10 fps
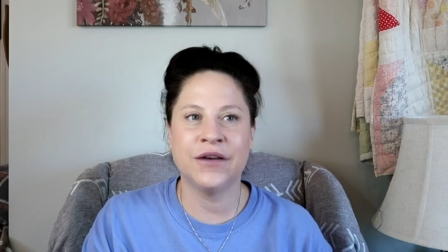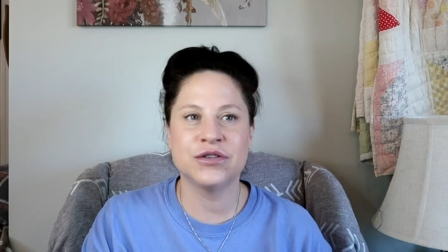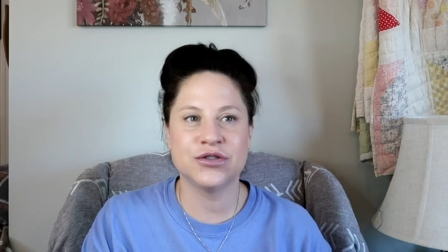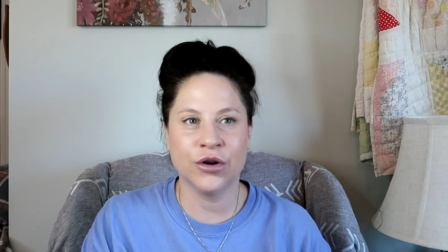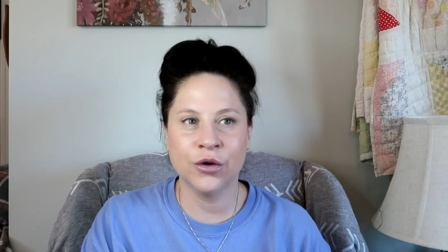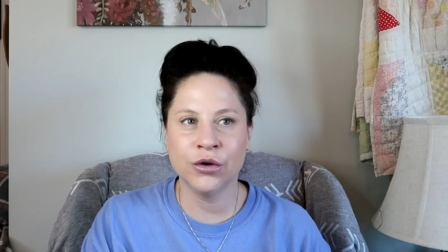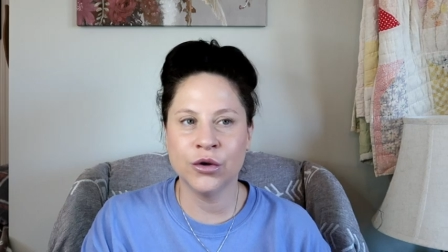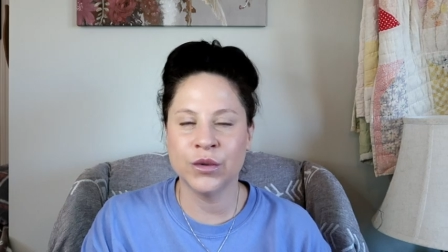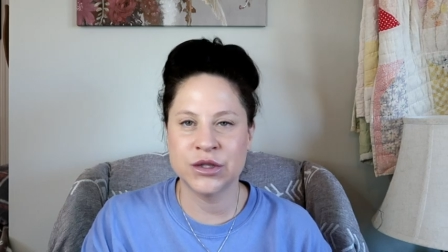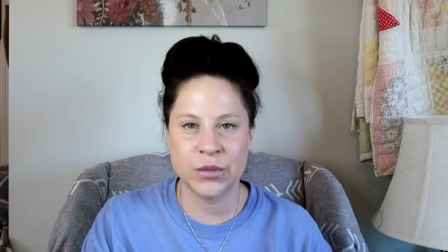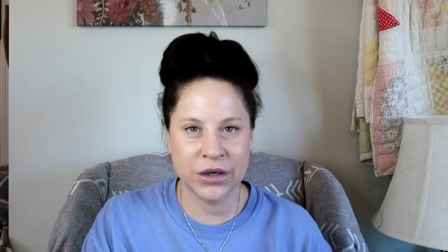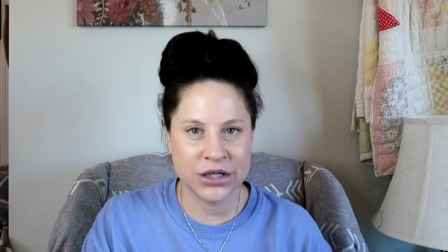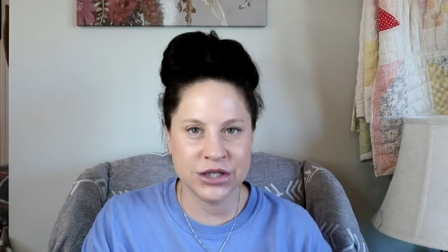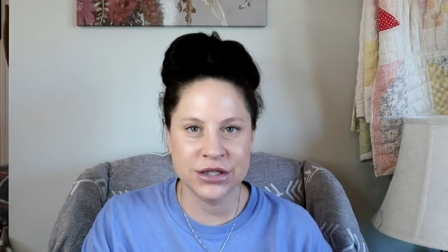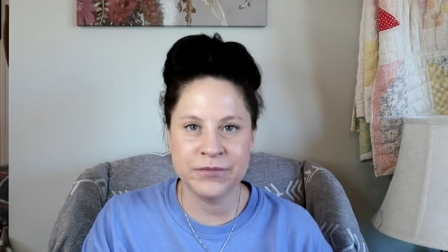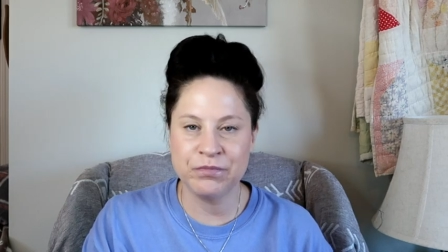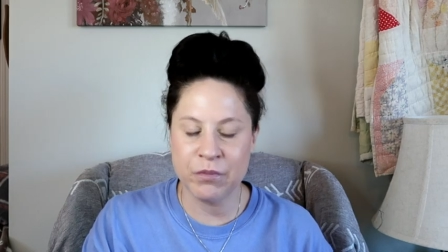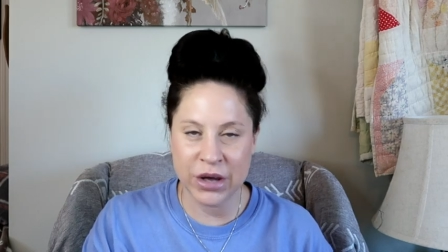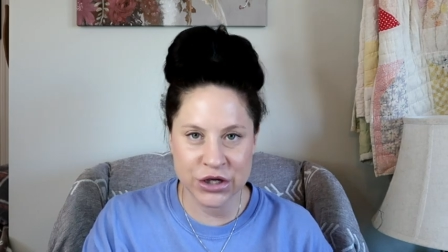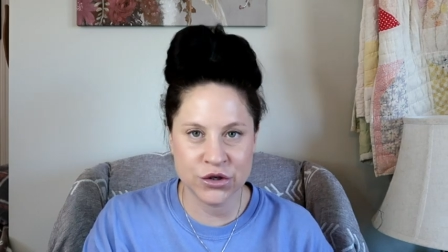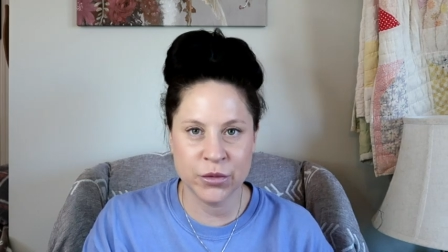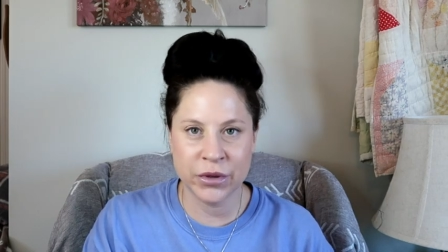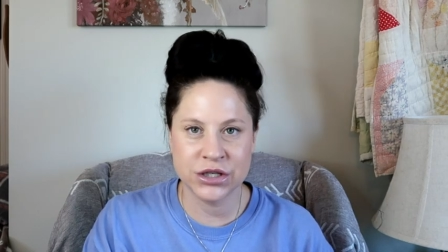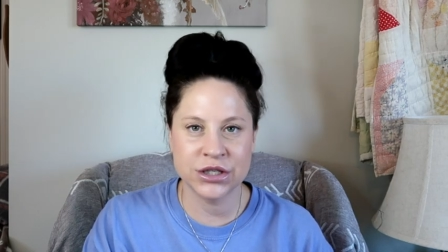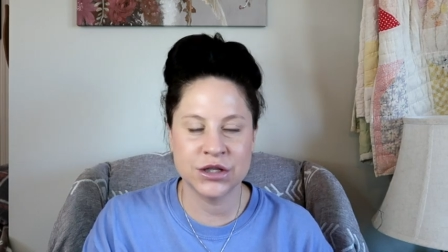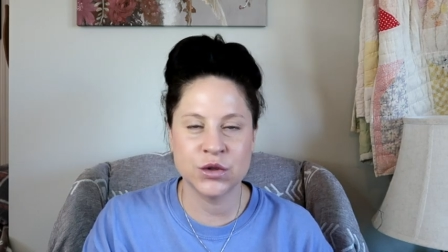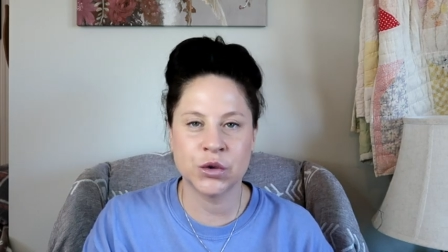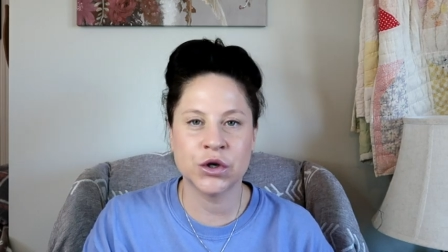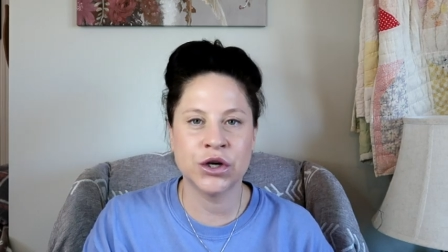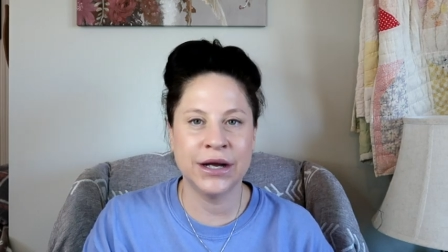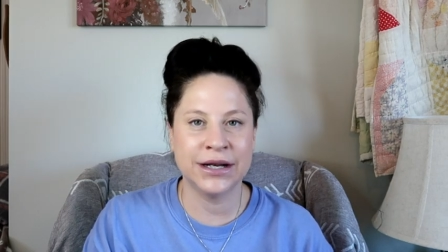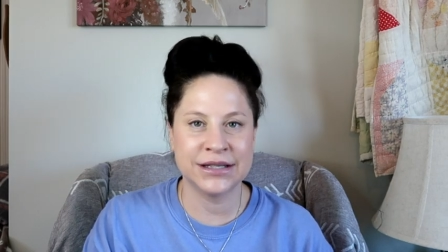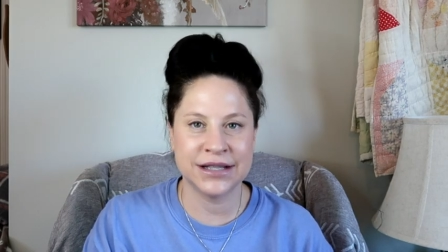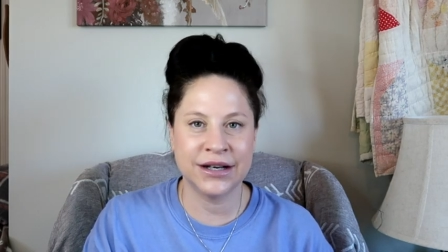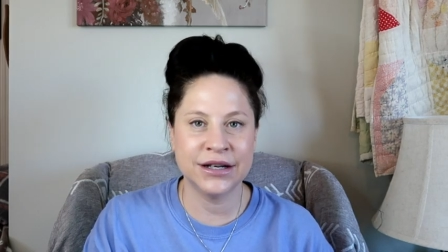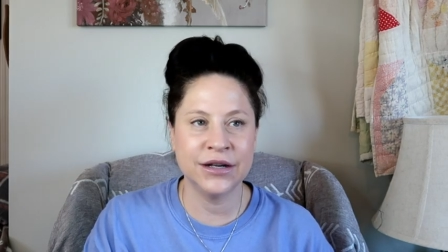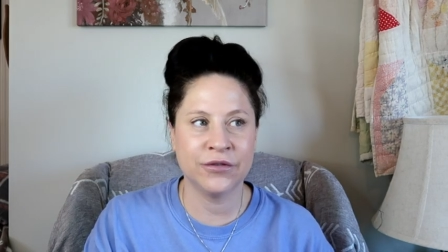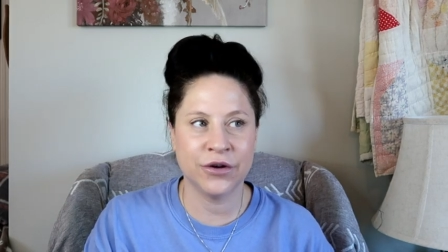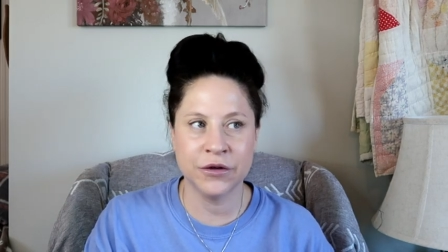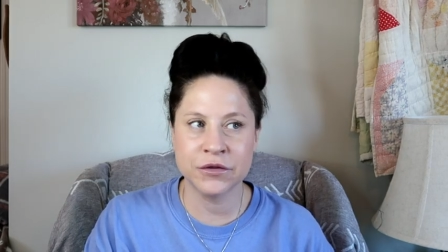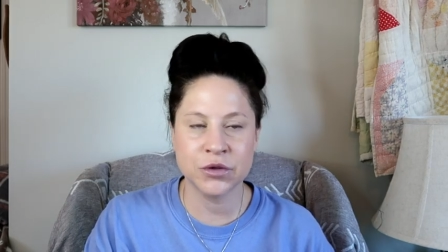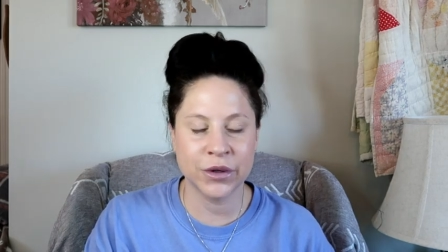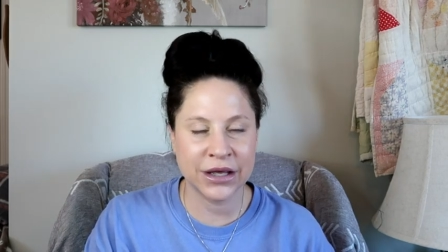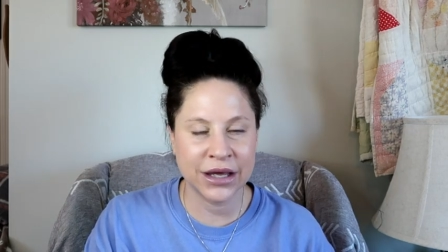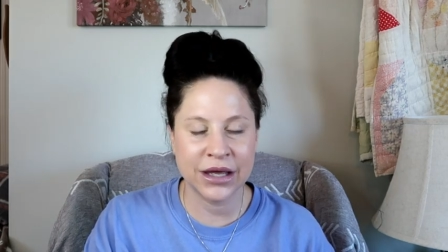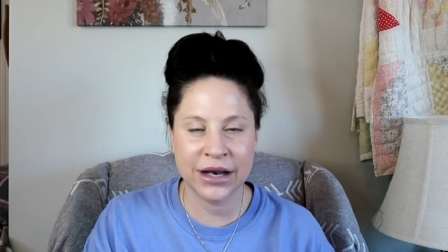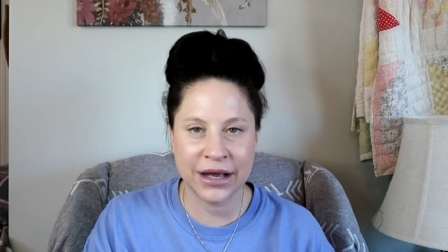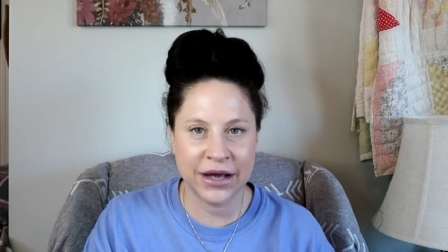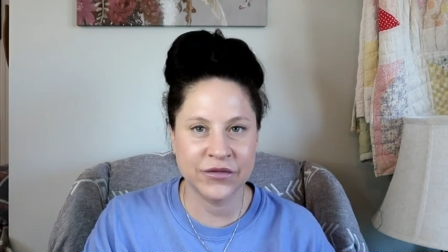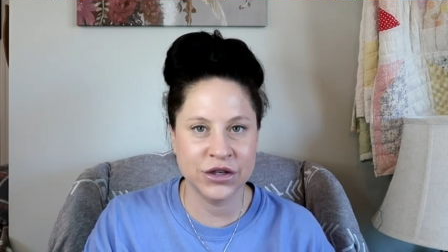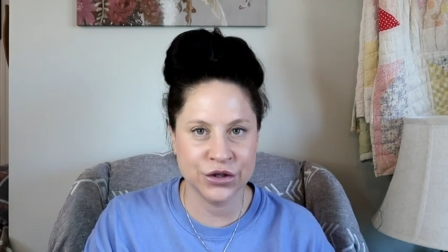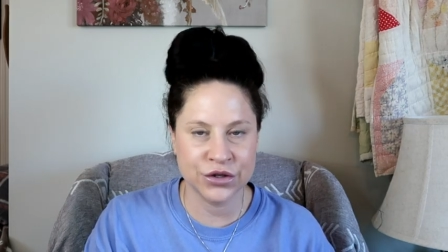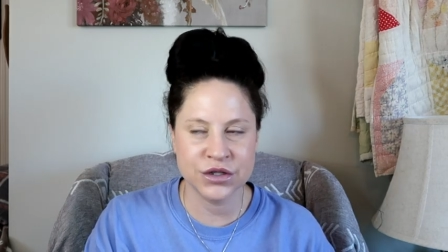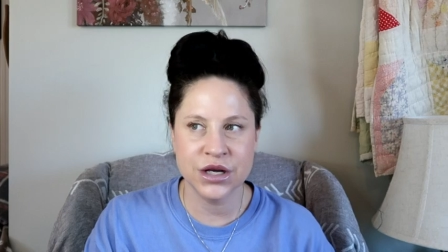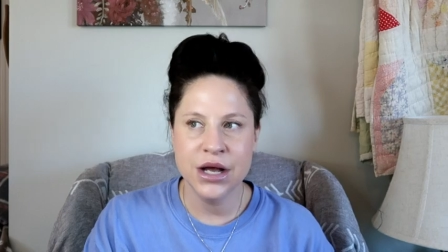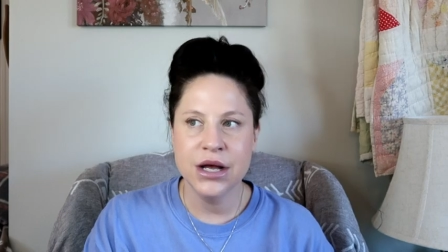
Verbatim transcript: I've struggled with depression, major depression disorder, and anxiety for over 28 and a half years.